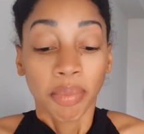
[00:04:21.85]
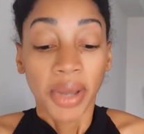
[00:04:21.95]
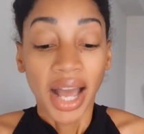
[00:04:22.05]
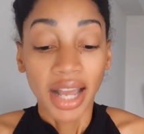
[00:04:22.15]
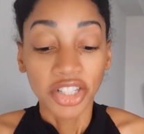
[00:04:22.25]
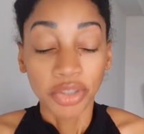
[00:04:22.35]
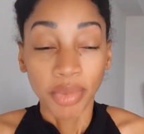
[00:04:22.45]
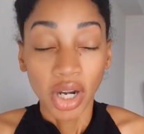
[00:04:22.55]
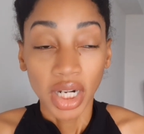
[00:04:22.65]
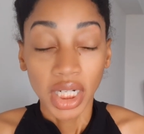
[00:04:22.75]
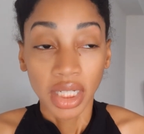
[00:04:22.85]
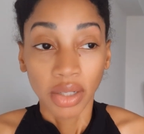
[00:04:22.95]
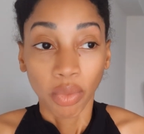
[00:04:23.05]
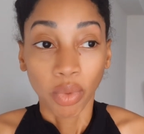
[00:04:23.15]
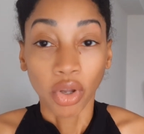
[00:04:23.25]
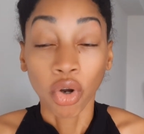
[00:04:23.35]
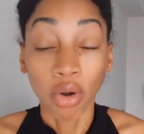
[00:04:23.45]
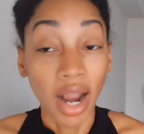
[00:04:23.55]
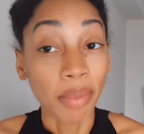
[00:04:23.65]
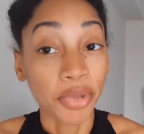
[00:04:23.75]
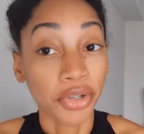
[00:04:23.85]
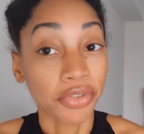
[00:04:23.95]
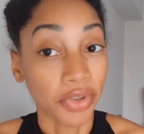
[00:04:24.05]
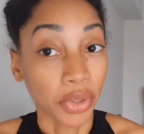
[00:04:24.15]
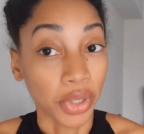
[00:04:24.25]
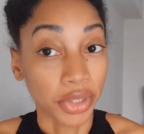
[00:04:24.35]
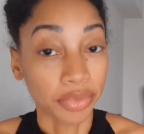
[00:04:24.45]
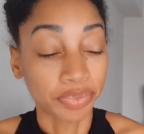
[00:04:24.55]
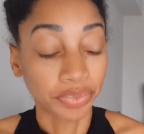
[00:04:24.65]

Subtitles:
Poshmark will crop your photo.